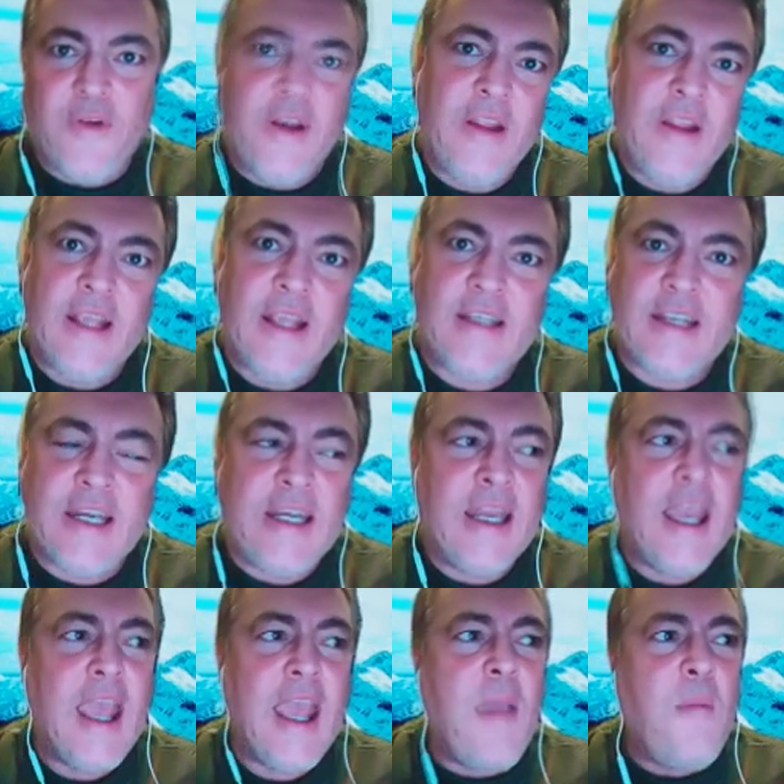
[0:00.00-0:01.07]
in front of that screen.
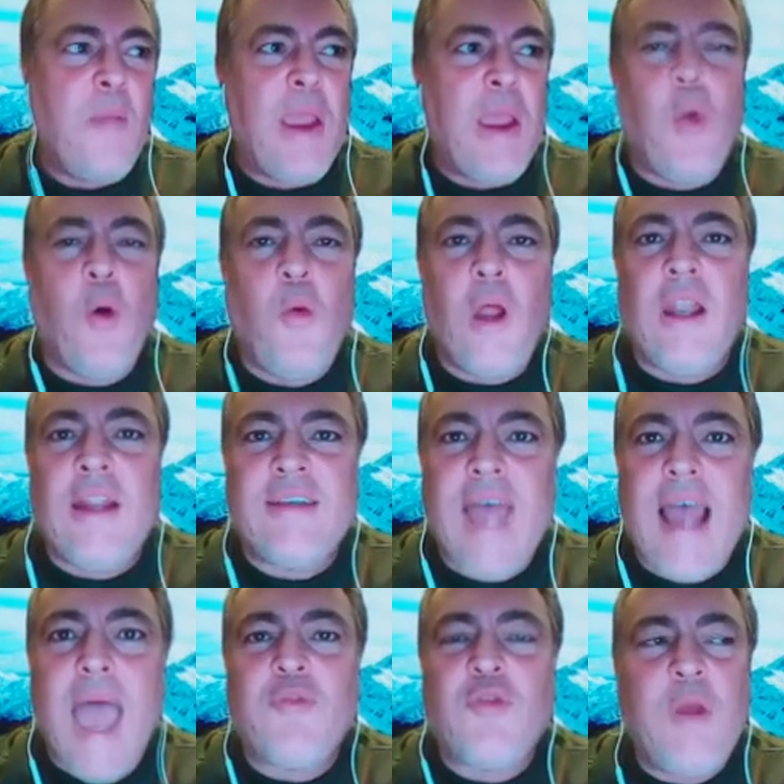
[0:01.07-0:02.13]
People will
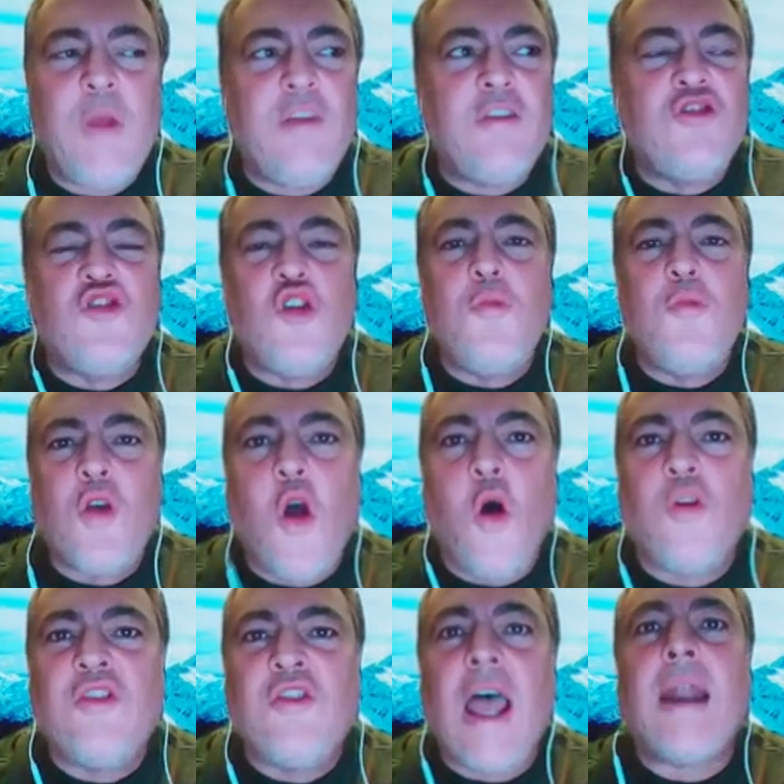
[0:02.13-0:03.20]
adapt. Zoom
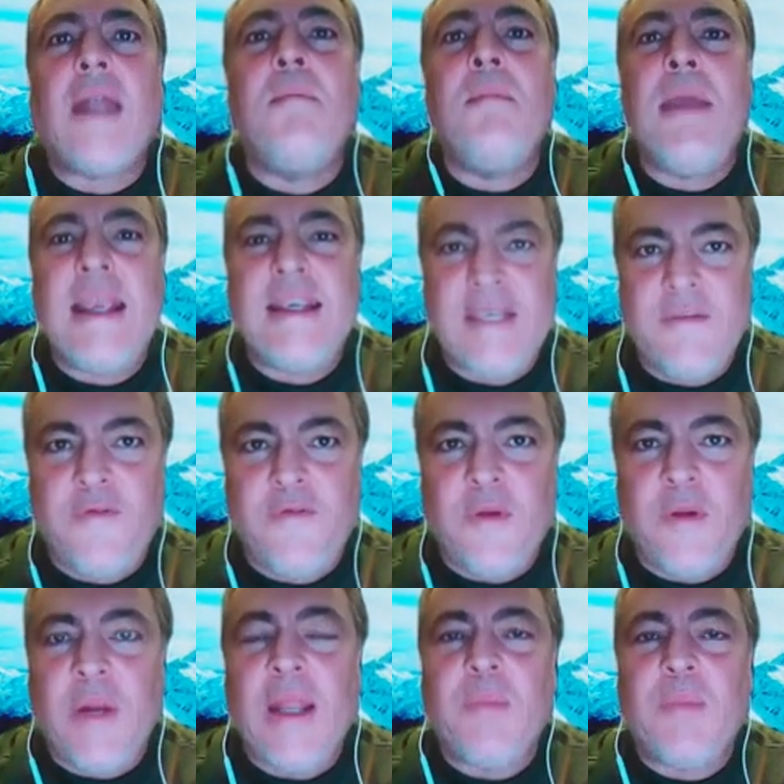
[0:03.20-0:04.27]
calls are amazing for
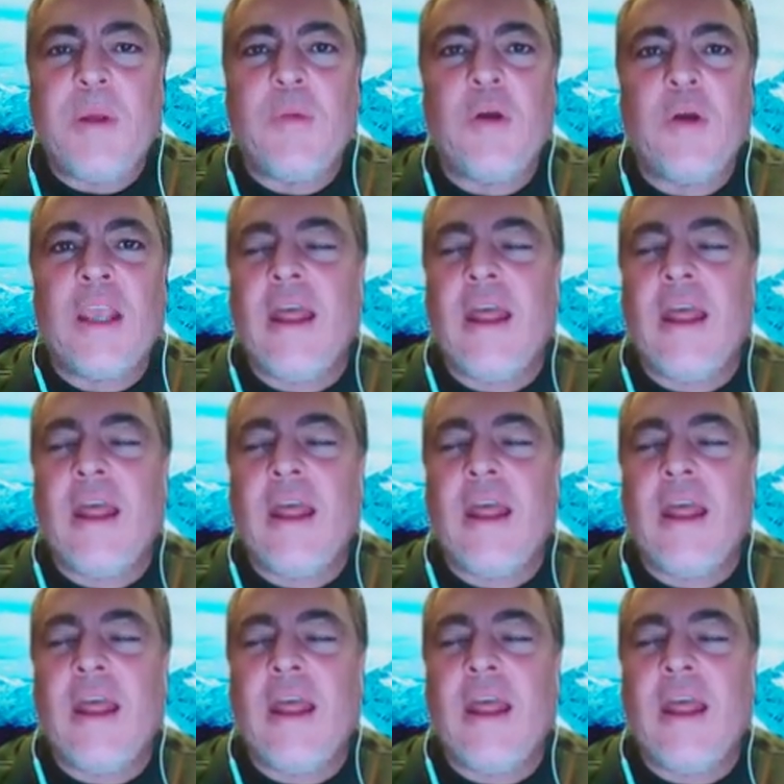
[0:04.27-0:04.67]
bringing people